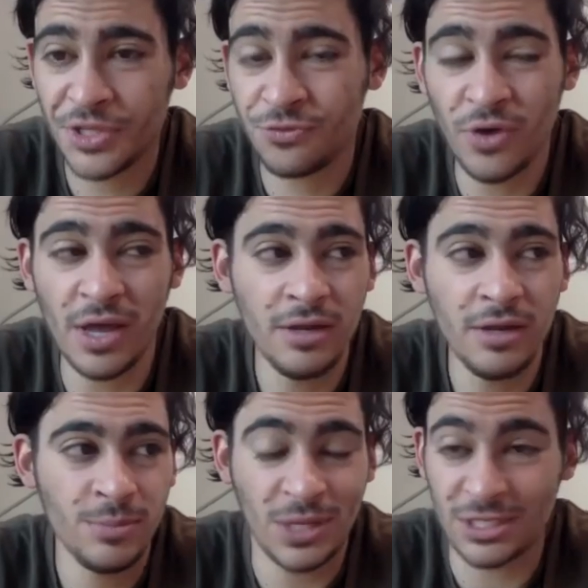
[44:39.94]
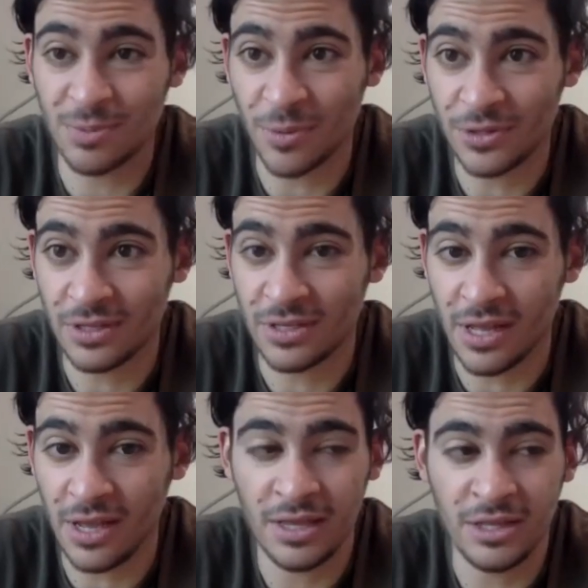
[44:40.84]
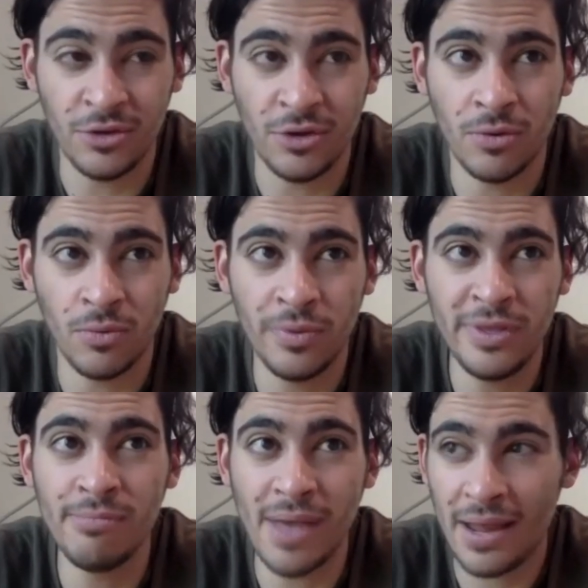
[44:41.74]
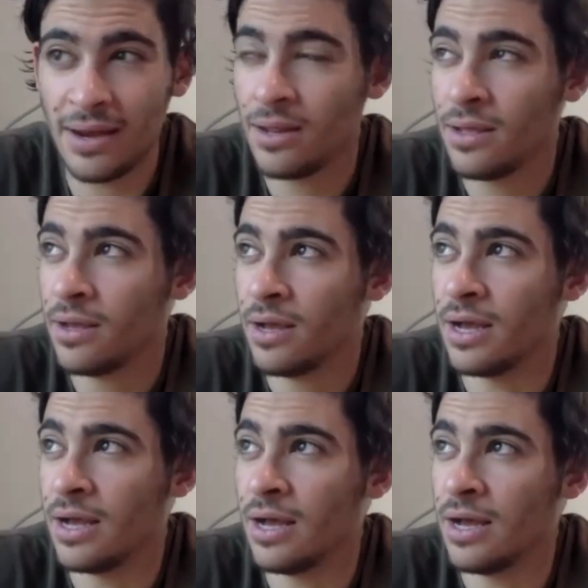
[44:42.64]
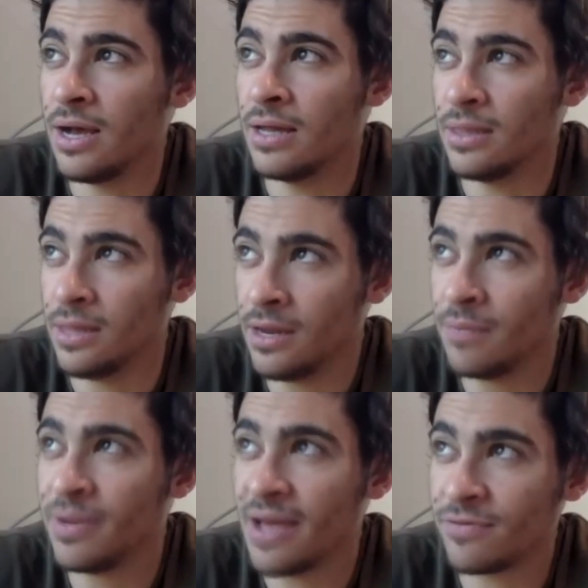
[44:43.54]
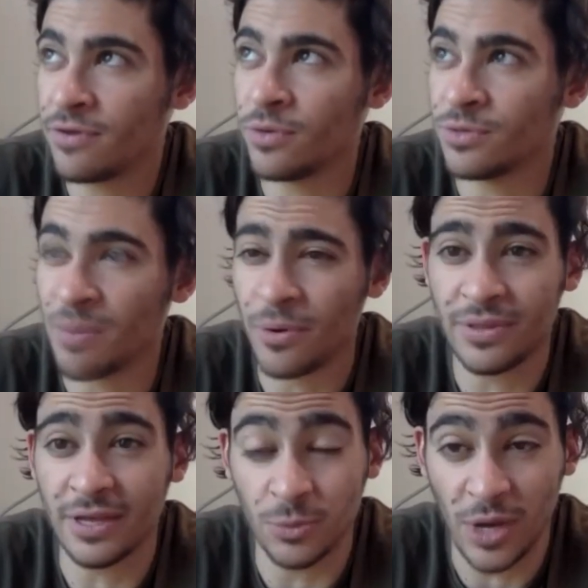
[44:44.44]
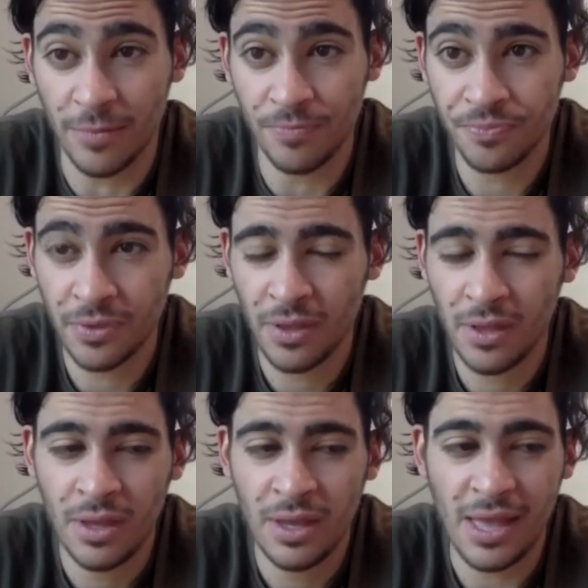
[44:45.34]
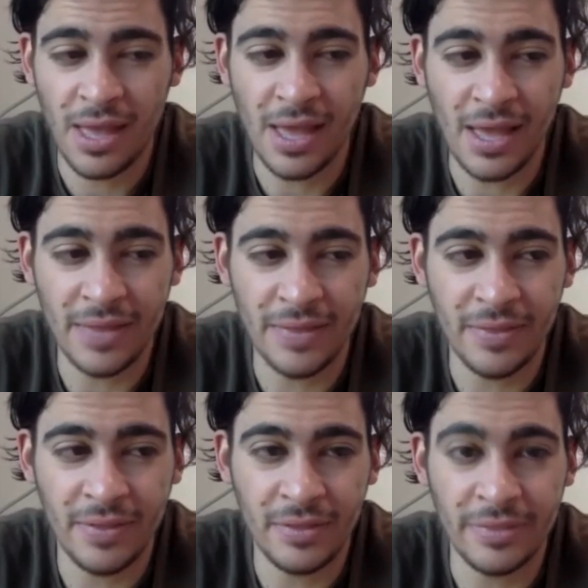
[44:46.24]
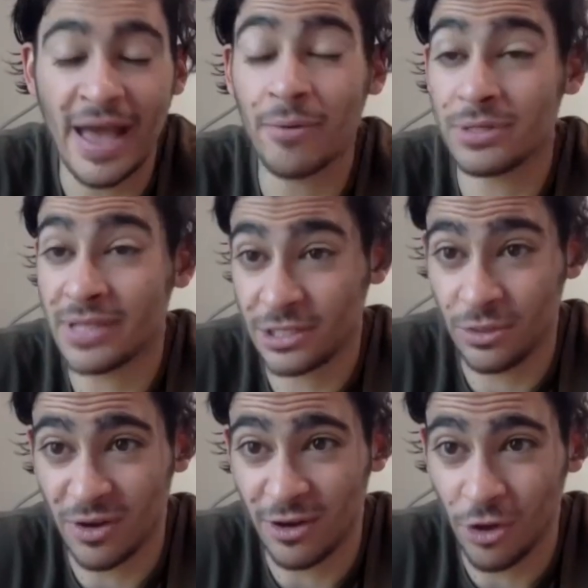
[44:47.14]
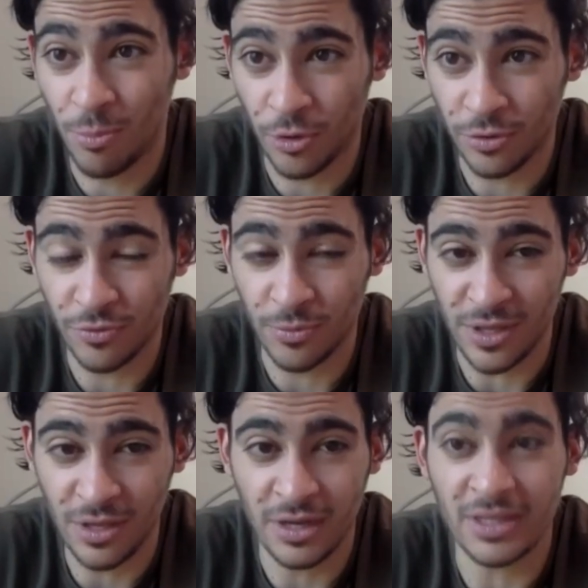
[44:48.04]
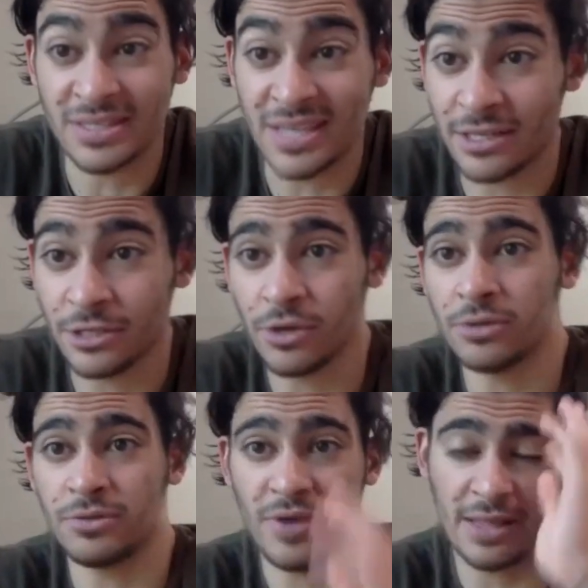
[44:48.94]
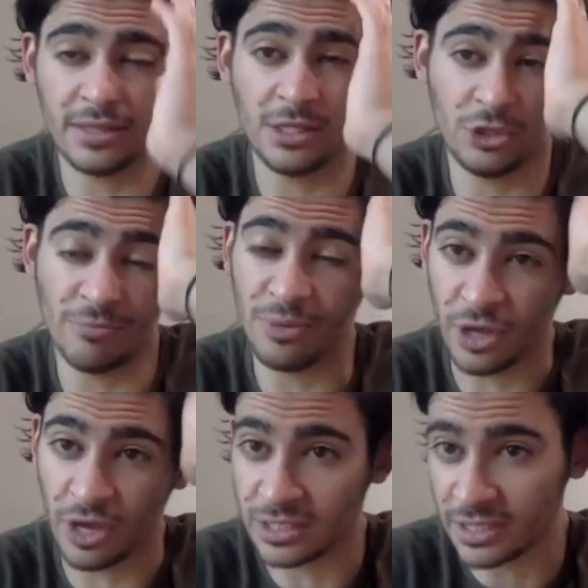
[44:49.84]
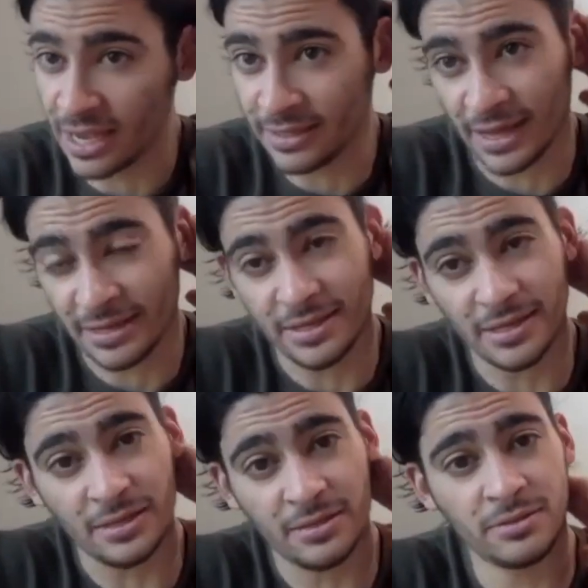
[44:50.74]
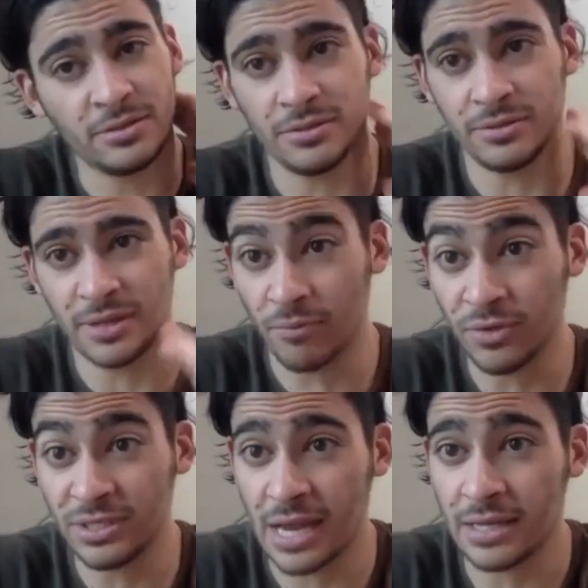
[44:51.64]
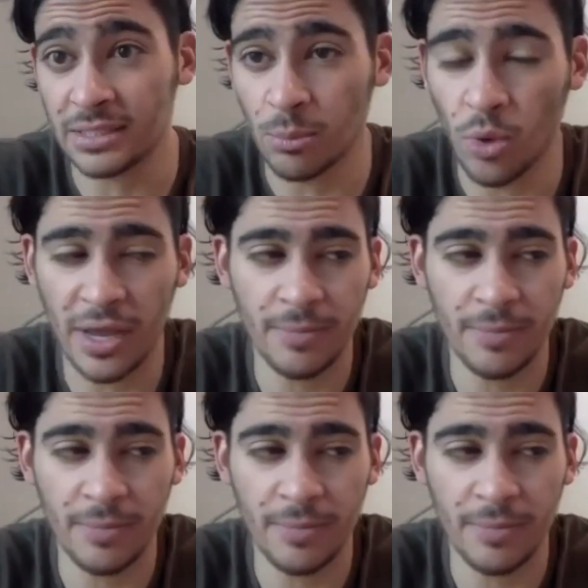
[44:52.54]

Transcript: it's fun because it's my birthday today, and you know we met uh, a little bit after it was my birthday as well, and that was actually one of the low points for me. And I decided to go on the reality trip because I, I needed to kind of reset in some way.